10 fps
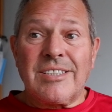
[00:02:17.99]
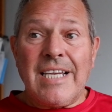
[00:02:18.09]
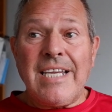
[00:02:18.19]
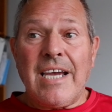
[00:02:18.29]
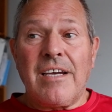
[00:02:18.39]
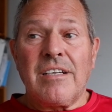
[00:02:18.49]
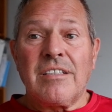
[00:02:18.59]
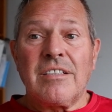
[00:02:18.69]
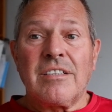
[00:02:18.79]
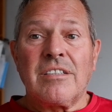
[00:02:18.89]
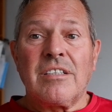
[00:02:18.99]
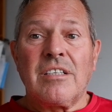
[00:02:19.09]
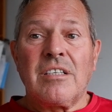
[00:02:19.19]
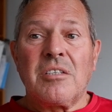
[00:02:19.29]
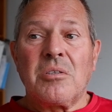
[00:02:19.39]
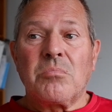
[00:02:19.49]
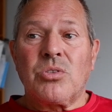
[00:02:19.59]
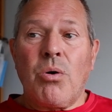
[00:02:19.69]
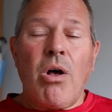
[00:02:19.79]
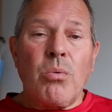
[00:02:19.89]
here.
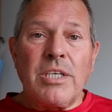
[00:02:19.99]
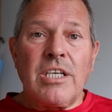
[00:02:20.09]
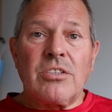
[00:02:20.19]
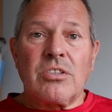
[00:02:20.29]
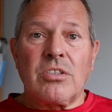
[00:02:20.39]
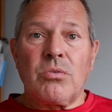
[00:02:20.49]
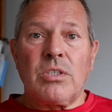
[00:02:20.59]
So all we need to do